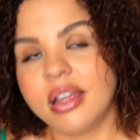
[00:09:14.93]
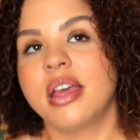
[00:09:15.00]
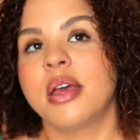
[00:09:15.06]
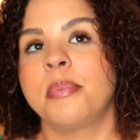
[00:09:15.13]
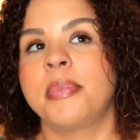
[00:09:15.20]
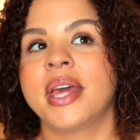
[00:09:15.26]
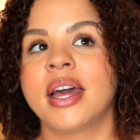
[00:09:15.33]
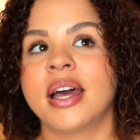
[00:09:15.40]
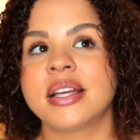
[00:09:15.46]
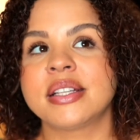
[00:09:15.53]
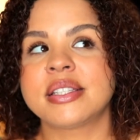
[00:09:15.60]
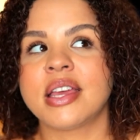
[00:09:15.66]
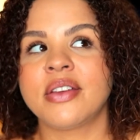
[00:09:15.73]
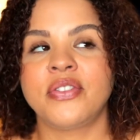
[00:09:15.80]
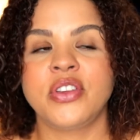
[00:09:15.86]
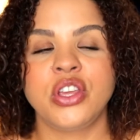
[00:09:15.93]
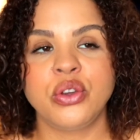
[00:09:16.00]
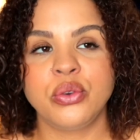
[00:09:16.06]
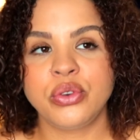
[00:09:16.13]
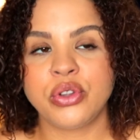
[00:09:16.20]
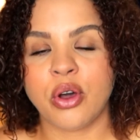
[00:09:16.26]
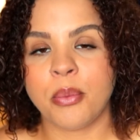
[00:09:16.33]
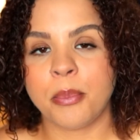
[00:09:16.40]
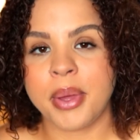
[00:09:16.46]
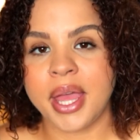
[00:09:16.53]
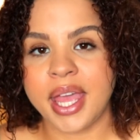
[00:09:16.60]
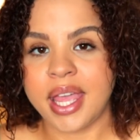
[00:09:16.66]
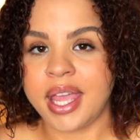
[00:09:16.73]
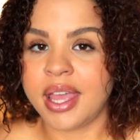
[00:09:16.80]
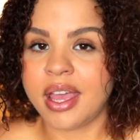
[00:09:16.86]
Because if you don't
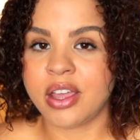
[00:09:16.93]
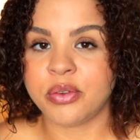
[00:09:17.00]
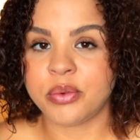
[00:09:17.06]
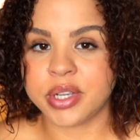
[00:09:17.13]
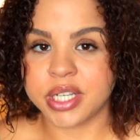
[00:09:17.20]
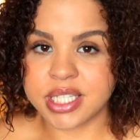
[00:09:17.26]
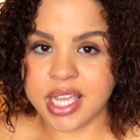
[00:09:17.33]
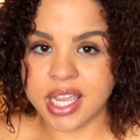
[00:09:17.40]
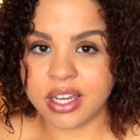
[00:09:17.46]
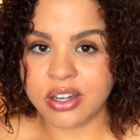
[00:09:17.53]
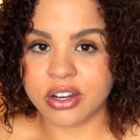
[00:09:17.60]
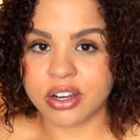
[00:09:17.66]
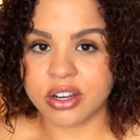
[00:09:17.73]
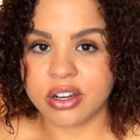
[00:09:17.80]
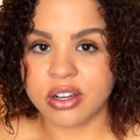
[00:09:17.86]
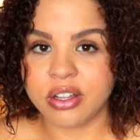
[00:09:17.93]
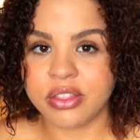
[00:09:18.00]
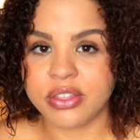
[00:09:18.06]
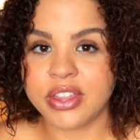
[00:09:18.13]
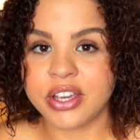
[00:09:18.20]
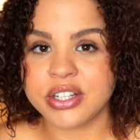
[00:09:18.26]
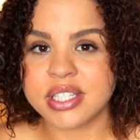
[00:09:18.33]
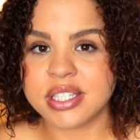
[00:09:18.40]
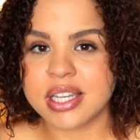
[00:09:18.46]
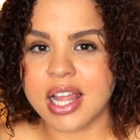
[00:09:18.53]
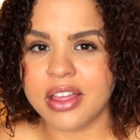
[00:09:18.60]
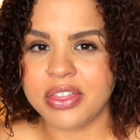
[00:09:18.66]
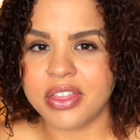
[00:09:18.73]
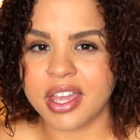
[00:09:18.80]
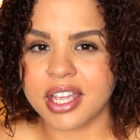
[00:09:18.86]
pay a retainer, there's
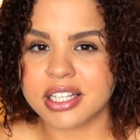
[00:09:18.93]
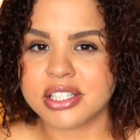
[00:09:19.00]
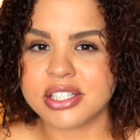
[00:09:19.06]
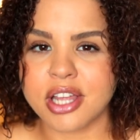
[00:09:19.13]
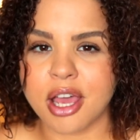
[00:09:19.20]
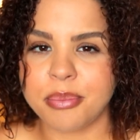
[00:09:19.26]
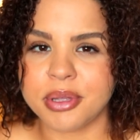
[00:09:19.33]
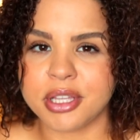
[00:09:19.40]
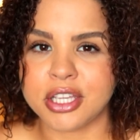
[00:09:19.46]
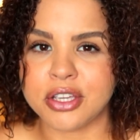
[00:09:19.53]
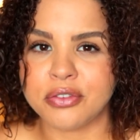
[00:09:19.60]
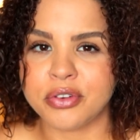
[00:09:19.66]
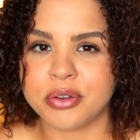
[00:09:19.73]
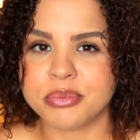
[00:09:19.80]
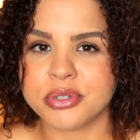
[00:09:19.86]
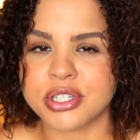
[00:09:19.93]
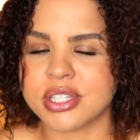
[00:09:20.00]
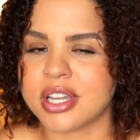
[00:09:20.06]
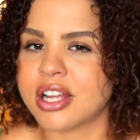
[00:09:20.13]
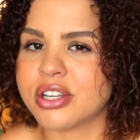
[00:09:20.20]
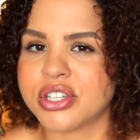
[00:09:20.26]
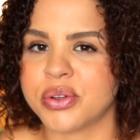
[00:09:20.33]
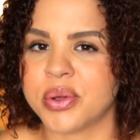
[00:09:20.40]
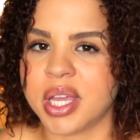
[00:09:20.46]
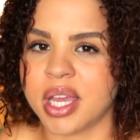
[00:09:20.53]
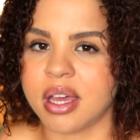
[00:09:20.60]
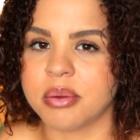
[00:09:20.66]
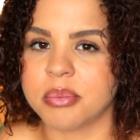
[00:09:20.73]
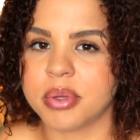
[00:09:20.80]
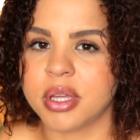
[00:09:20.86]
nothing stopping you from just not showing
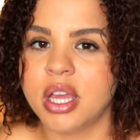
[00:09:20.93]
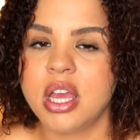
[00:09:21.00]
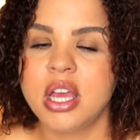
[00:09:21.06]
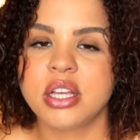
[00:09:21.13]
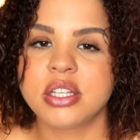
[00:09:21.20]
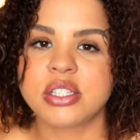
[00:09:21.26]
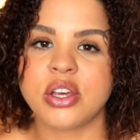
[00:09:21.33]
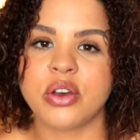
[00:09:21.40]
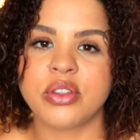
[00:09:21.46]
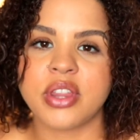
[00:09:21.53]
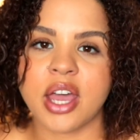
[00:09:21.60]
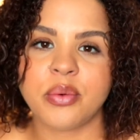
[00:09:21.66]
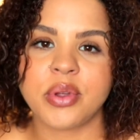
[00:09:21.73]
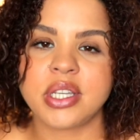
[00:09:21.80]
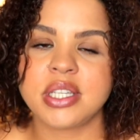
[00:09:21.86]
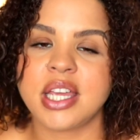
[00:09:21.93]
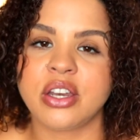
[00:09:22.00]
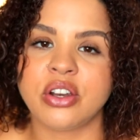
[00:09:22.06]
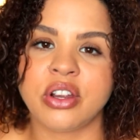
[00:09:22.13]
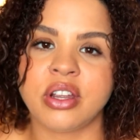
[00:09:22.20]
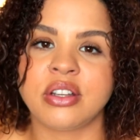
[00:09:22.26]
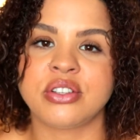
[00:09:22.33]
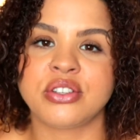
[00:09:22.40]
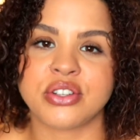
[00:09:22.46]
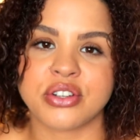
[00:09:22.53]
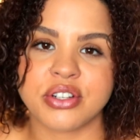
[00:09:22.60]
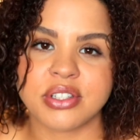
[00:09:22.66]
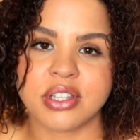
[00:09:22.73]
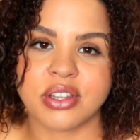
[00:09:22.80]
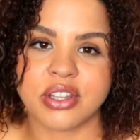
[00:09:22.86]
up. So that retainer
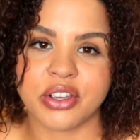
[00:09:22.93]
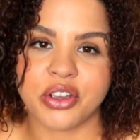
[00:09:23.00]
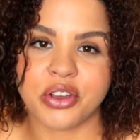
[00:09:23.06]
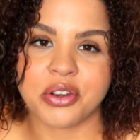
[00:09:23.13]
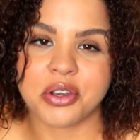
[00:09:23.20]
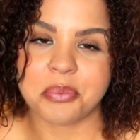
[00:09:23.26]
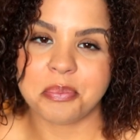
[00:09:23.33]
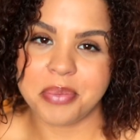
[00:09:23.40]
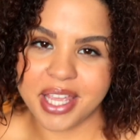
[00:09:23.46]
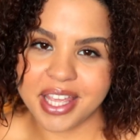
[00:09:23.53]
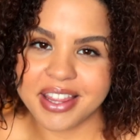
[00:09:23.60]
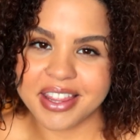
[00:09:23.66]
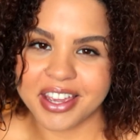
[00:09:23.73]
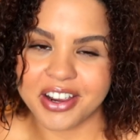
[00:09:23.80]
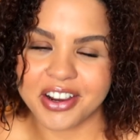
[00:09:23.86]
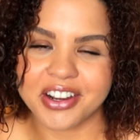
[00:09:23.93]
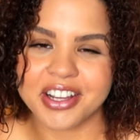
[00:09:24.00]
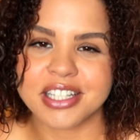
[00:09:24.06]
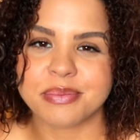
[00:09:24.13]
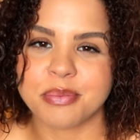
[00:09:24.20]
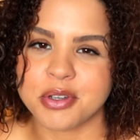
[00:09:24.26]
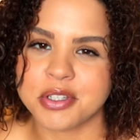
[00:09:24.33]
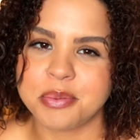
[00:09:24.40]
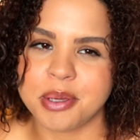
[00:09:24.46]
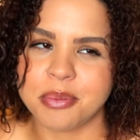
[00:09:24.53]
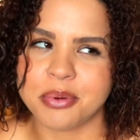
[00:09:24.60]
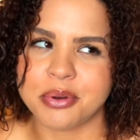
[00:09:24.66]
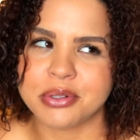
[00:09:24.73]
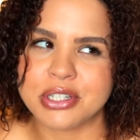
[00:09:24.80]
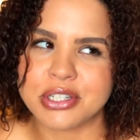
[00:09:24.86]
ensures that they're going to be there, because most
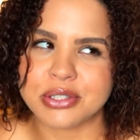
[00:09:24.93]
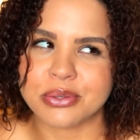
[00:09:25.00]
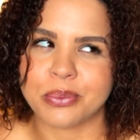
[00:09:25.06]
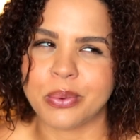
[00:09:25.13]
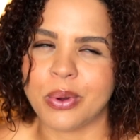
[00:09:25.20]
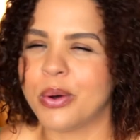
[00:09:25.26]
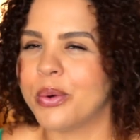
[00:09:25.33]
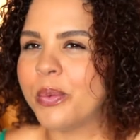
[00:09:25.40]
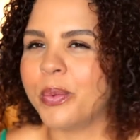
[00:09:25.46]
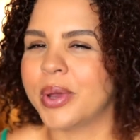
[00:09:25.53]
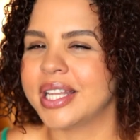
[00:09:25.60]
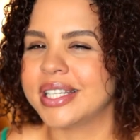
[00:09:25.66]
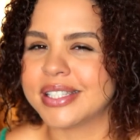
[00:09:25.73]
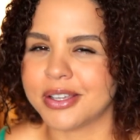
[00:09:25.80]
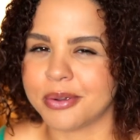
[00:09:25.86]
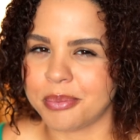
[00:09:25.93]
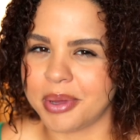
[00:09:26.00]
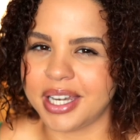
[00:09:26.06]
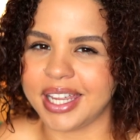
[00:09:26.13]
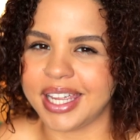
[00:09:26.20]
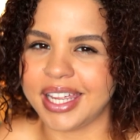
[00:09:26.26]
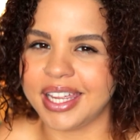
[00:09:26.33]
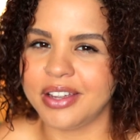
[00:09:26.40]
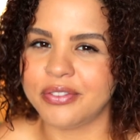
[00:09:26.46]
people just won't waste their money